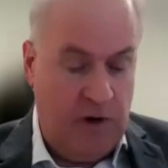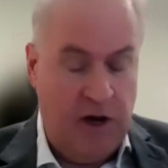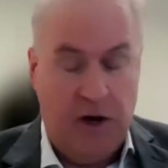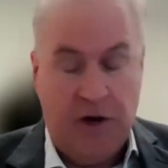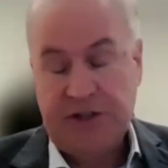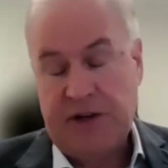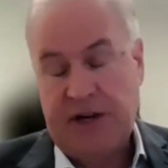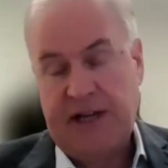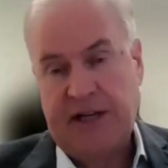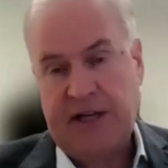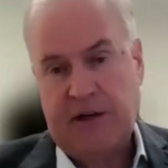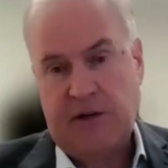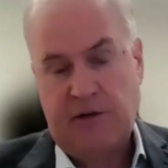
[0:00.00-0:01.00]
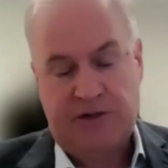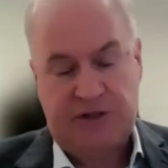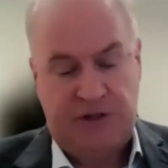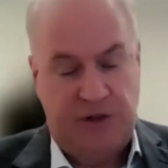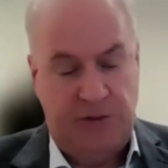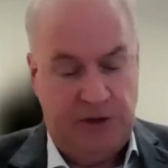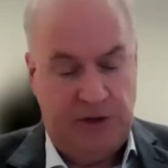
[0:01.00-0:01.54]
We also had a close
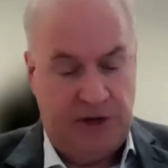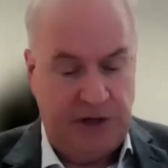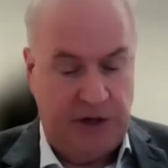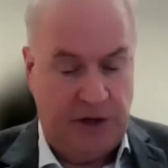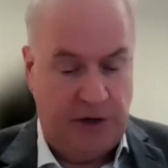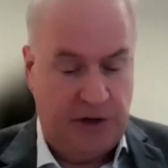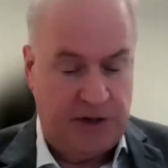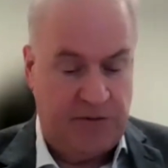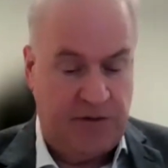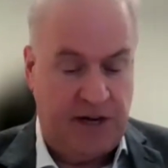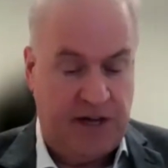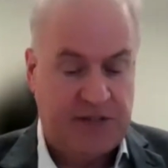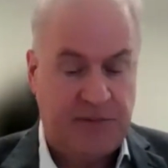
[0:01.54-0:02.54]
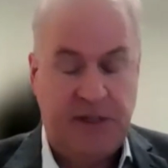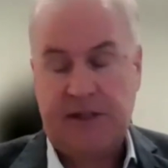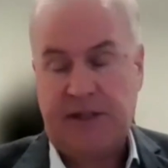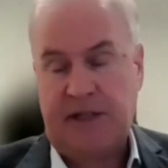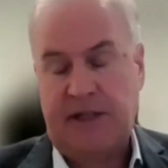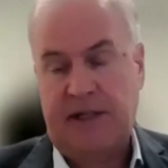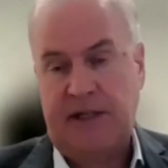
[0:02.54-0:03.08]
to $2 million
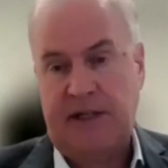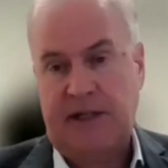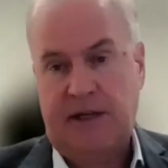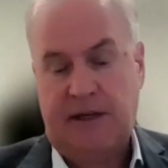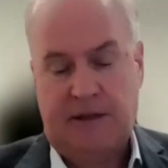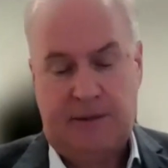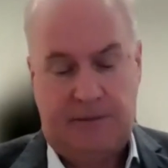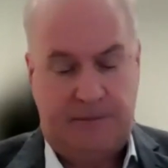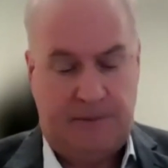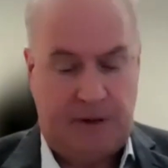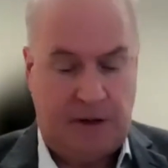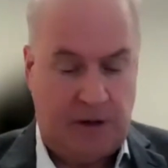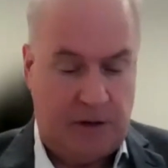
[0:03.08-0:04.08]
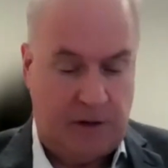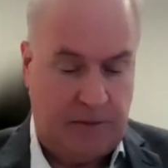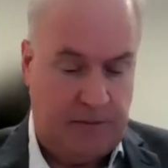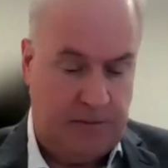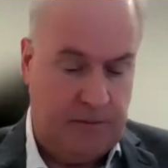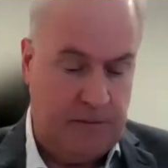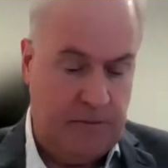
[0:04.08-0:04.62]
investment in our
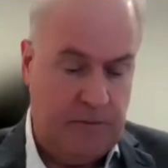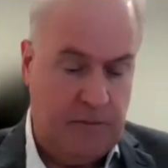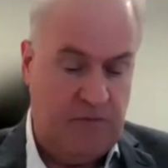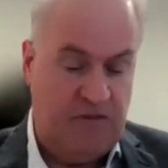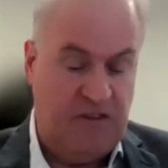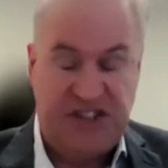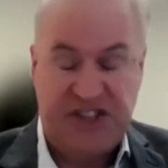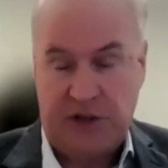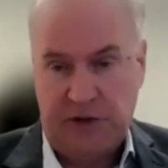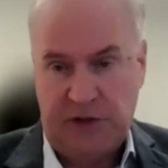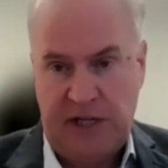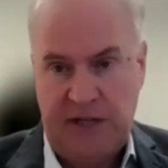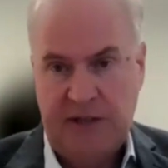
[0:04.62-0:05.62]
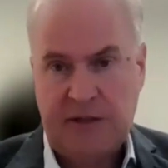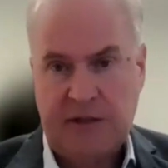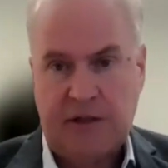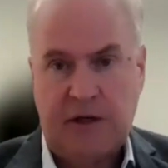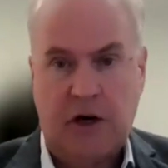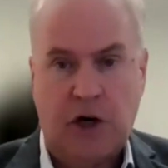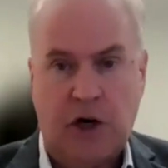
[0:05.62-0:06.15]

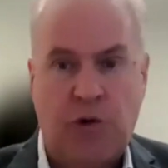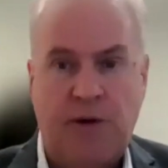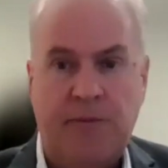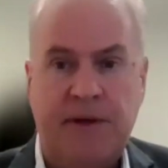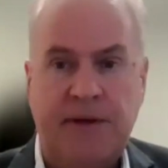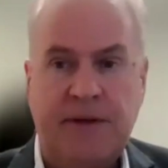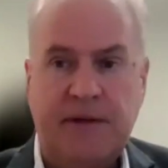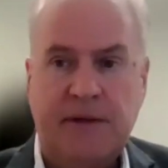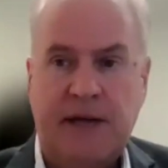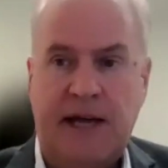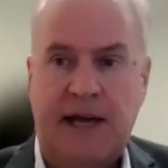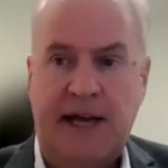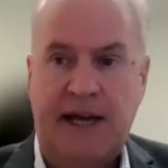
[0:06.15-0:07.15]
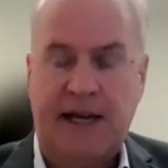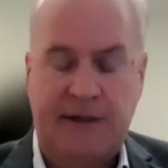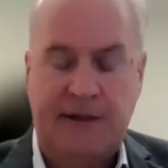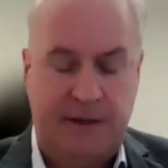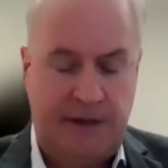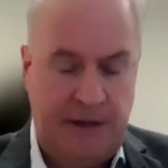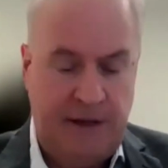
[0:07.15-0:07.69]
facilities, our equipment,
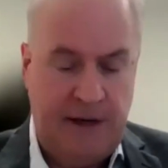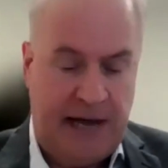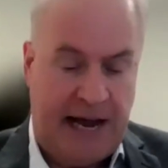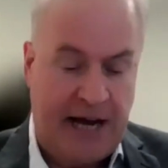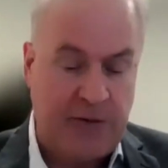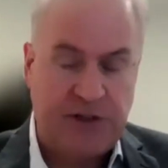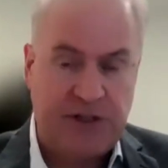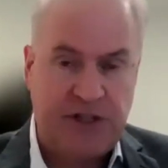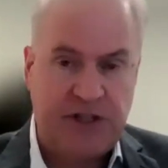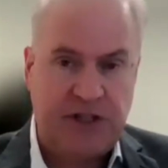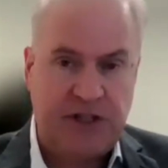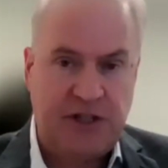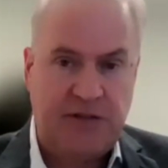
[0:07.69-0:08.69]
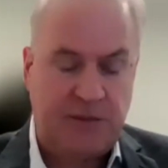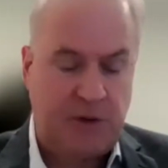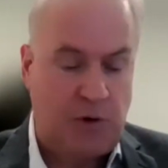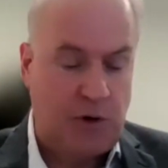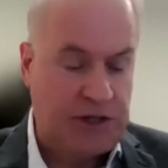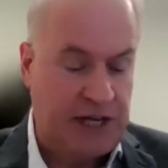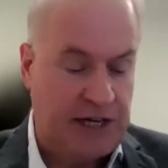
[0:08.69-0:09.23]
and acquisition of some
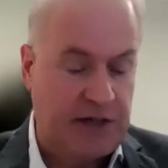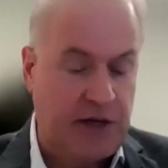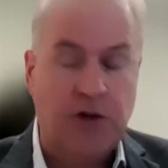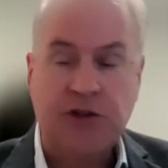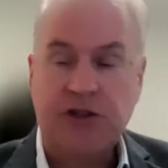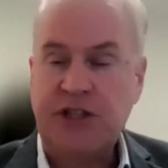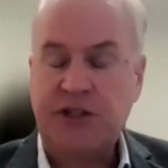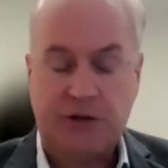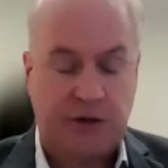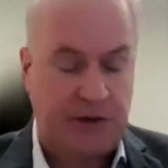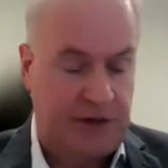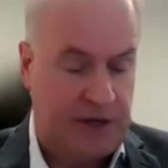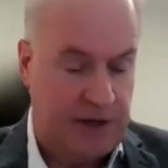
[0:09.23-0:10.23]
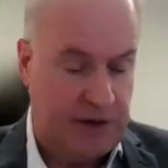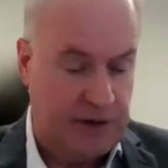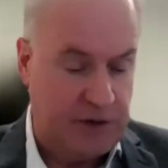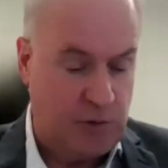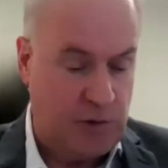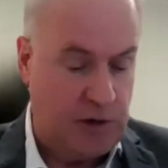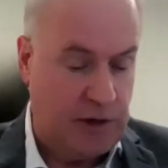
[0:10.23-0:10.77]
core technology during the
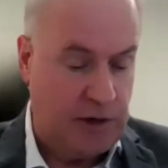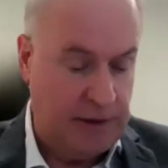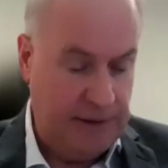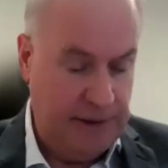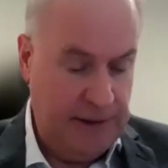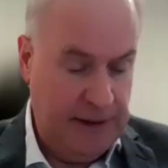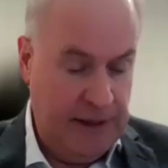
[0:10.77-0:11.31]
year as well.